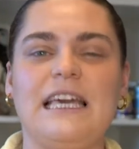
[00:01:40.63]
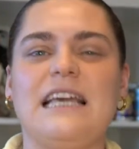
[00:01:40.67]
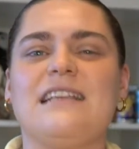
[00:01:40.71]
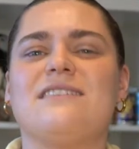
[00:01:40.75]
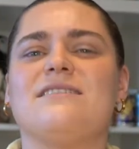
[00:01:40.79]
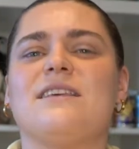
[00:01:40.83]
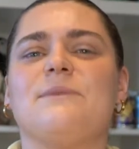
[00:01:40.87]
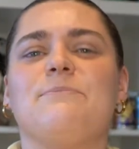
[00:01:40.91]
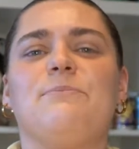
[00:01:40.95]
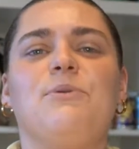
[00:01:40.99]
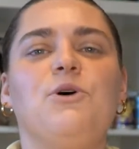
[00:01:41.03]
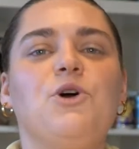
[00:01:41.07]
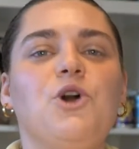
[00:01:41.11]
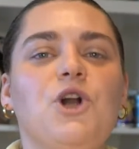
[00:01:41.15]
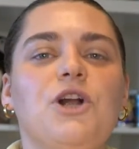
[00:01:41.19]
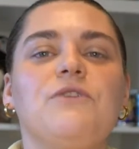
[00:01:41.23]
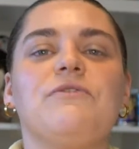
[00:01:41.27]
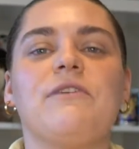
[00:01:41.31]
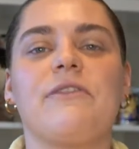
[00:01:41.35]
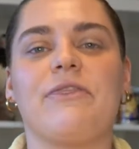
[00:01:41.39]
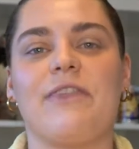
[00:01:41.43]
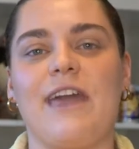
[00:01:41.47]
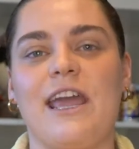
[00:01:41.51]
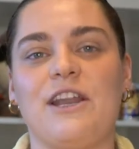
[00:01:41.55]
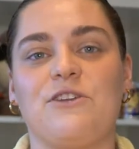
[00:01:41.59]
It's the
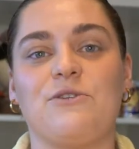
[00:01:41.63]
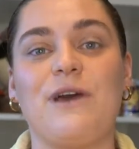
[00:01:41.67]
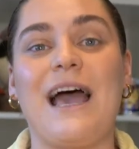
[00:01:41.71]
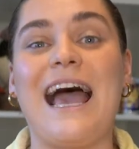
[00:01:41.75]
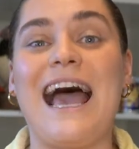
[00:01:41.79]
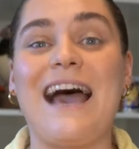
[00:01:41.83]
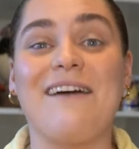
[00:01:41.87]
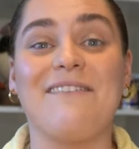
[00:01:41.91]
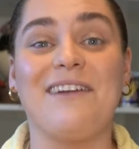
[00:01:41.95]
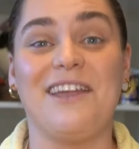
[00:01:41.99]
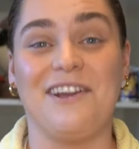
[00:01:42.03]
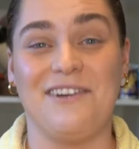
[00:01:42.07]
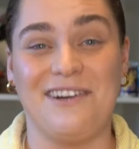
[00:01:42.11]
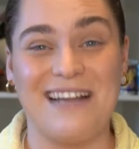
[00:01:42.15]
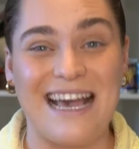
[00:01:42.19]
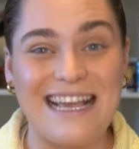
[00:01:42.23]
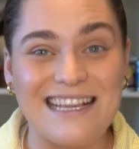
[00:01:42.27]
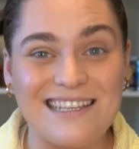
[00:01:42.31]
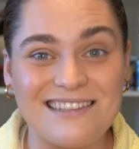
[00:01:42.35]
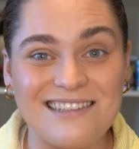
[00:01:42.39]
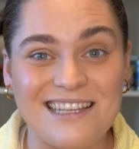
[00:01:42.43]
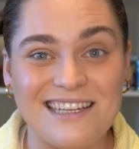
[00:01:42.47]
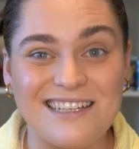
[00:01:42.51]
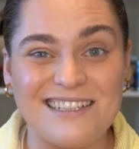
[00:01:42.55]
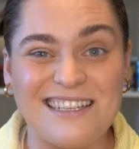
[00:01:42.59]
perfect thing to have here in
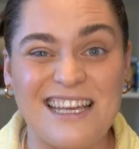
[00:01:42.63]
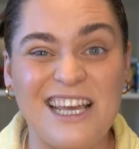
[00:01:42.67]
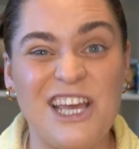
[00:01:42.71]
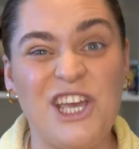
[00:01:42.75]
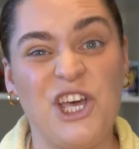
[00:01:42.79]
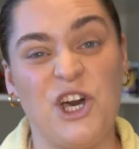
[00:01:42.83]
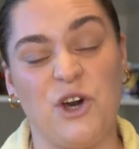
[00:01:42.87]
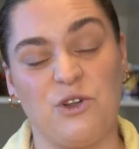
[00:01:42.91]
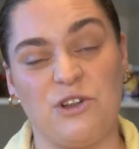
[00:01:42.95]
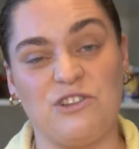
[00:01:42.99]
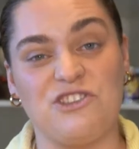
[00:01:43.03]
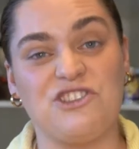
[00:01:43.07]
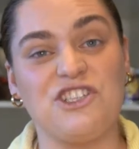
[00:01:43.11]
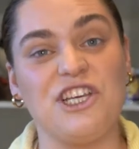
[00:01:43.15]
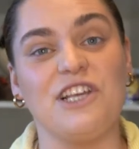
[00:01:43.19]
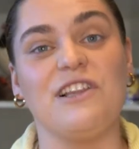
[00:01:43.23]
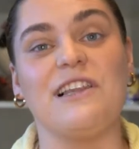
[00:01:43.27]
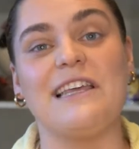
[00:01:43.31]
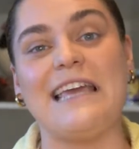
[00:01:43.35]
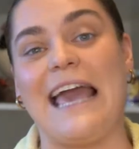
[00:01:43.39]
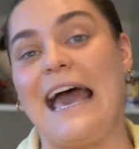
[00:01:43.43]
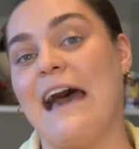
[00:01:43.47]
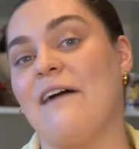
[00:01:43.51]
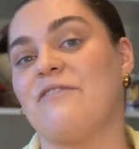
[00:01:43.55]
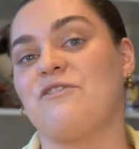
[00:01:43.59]
Iceland on a
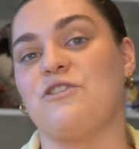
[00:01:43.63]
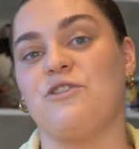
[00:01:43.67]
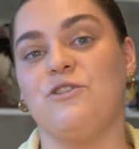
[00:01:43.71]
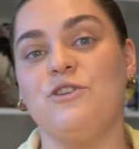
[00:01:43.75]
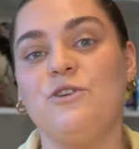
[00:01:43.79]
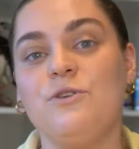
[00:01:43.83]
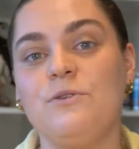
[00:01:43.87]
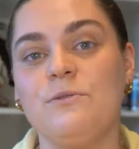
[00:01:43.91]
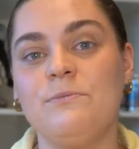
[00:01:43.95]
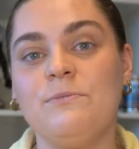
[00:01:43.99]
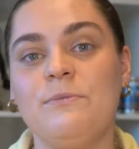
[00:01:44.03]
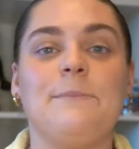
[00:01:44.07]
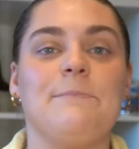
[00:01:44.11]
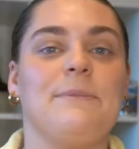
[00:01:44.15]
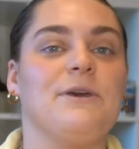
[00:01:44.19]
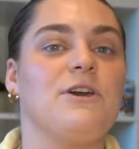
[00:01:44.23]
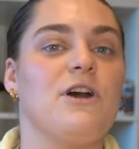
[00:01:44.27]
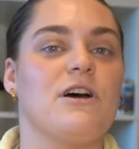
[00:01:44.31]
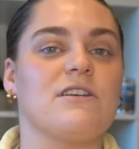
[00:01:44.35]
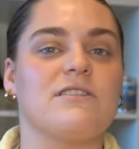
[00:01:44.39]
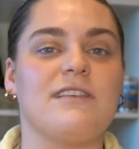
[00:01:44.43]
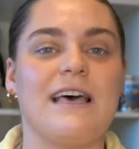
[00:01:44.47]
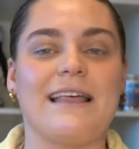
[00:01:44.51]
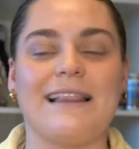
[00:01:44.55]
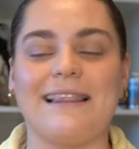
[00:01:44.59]
chilly afternoon
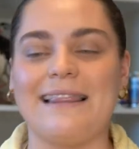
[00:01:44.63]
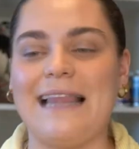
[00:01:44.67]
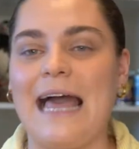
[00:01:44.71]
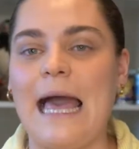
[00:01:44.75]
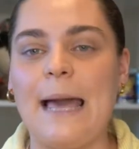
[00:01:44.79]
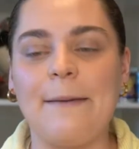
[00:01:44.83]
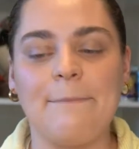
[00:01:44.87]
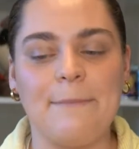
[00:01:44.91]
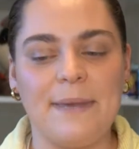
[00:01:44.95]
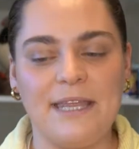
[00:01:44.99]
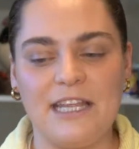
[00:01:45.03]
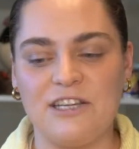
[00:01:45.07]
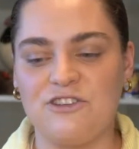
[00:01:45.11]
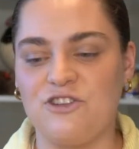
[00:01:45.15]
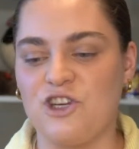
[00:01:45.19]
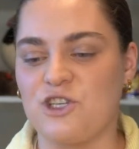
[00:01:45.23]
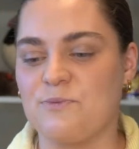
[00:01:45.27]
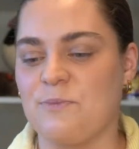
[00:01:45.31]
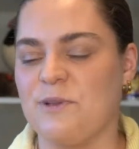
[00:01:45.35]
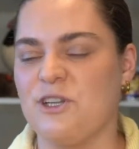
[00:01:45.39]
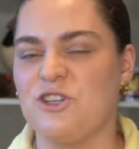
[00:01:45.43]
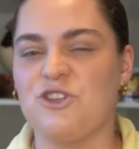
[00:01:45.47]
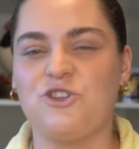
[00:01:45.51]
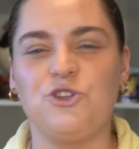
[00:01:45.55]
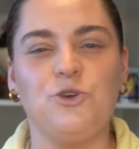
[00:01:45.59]
because that lamb meat has
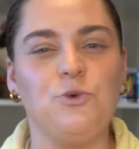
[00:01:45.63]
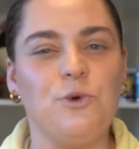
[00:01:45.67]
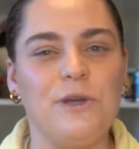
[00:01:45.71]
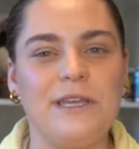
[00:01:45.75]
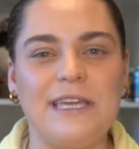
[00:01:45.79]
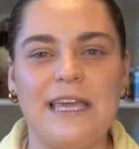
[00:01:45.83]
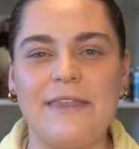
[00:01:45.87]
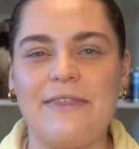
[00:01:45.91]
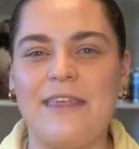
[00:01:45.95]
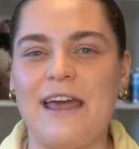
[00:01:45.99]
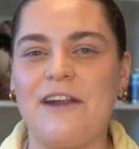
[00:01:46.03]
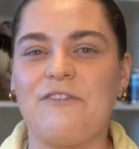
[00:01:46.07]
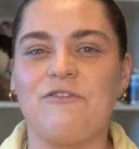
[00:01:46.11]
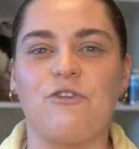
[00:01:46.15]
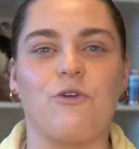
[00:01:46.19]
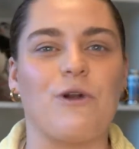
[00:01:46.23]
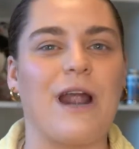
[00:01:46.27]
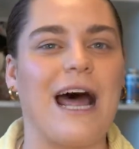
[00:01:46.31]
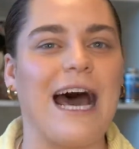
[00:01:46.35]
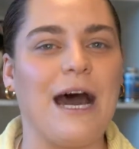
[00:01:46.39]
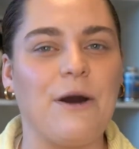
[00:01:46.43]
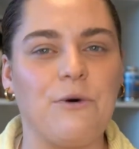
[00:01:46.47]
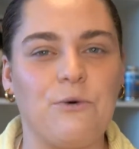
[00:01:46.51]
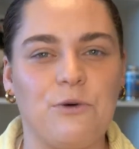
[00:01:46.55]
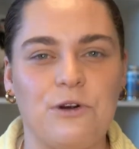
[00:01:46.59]
just been stewing in there
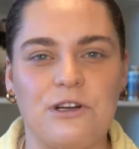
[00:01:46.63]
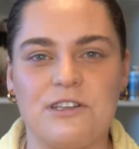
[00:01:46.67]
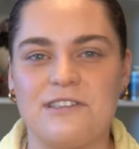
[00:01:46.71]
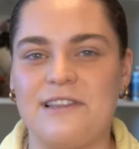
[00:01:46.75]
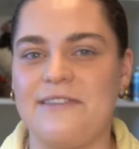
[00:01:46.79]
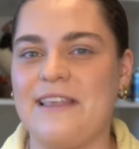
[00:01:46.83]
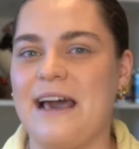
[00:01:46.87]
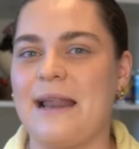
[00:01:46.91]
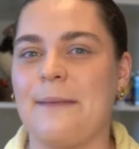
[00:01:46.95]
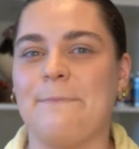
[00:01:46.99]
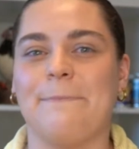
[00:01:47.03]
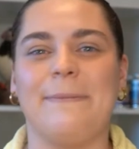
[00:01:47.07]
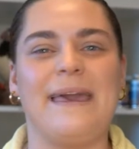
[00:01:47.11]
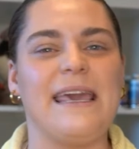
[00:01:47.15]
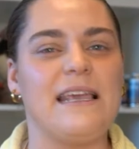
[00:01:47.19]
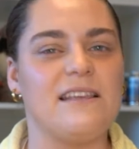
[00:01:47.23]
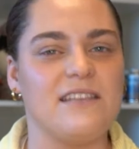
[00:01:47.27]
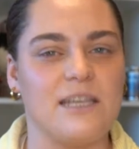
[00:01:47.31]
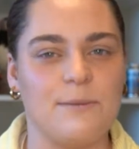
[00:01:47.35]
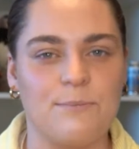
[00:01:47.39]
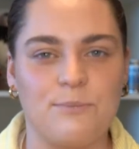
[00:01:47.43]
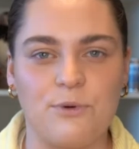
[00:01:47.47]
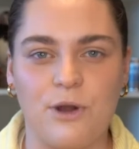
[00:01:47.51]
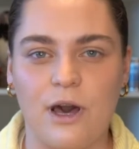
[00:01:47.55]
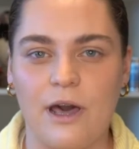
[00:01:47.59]
for hours in that
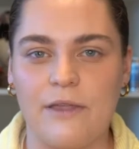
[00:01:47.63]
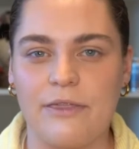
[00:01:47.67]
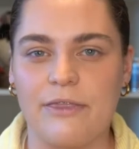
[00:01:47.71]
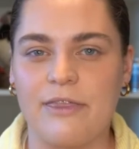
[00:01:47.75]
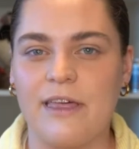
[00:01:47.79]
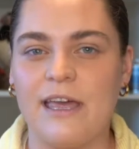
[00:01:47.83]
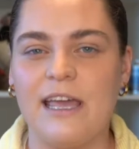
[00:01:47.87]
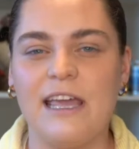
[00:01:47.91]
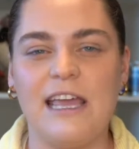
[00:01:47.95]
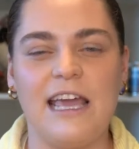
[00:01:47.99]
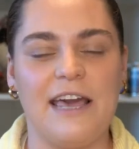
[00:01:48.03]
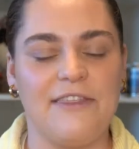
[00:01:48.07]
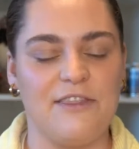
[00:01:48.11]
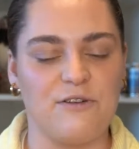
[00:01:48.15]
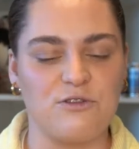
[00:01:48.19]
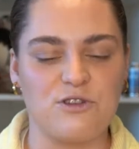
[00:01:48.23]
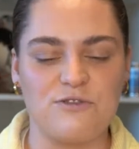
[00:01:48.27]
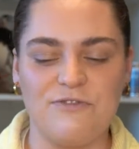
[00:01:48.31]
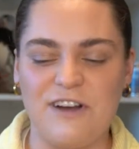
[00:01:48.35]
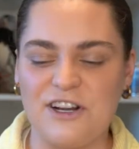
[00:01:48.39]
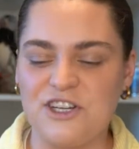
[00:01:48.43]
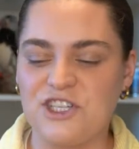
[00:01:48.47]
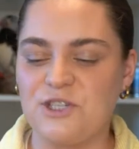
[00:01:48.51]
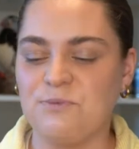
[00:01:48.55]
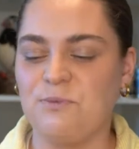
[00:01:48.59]
amazing broth and
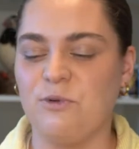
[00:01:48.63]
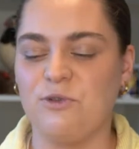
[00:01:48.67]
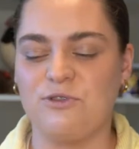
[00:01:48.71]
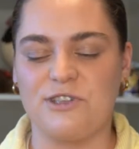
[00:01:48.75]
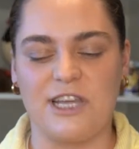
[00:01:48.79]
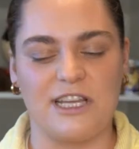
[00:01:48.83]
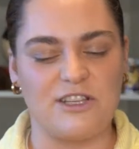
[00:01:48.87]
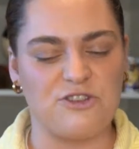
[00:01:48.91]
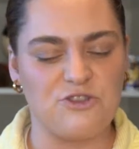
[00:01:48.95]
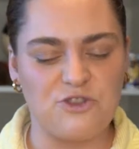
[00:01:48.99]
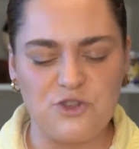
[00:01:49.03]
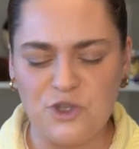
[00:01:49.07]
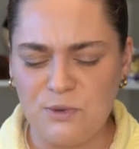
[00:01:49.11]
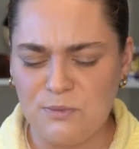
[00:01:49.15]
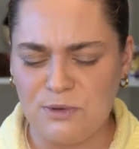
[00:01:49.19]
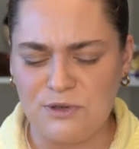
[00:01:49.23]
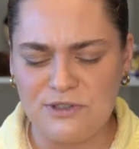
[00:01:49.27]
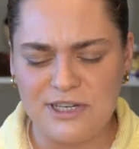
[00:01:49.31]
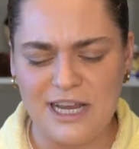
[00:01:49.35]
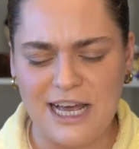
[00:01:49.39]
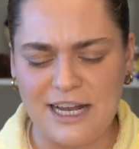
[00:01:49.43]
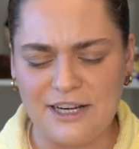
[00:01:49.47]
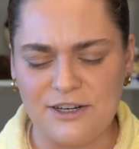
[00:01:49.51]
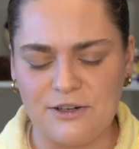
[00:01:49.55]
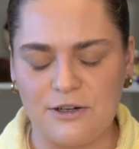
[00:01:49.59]
those vegetables get super
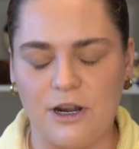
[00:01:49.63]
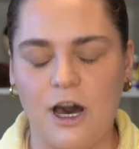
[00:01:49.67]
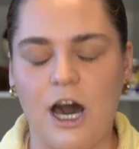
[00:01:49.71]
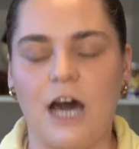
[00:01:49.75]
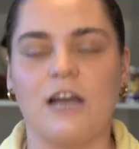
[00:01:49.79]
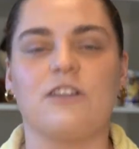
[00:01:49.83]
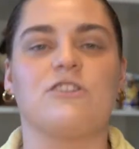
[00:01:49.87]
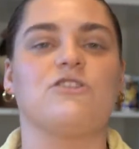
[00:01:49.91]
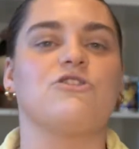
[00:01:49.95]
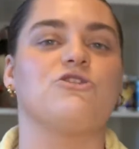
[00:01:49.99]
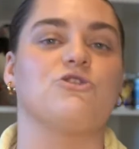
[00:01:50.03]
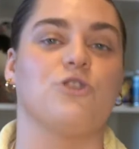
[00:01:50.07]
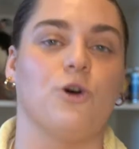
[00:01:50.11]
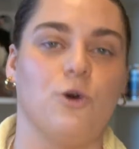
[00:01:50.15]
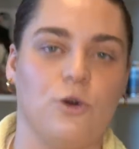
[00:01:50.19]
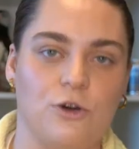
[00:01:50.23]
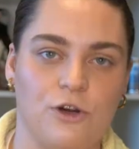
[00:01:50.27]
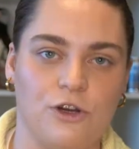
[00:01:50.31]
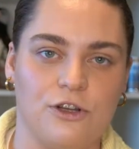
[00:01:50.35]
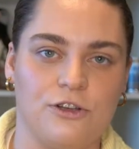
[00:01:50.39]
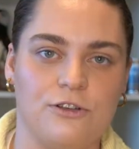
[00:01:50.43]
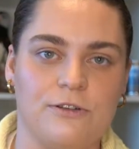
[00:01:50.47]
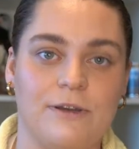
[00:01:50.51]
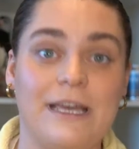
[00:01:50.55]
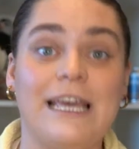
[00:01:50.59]
tender. Oh, it's so
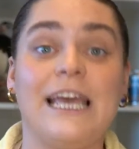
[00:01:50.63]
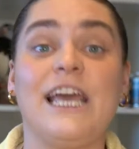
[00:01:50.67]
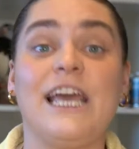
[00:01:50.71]
good.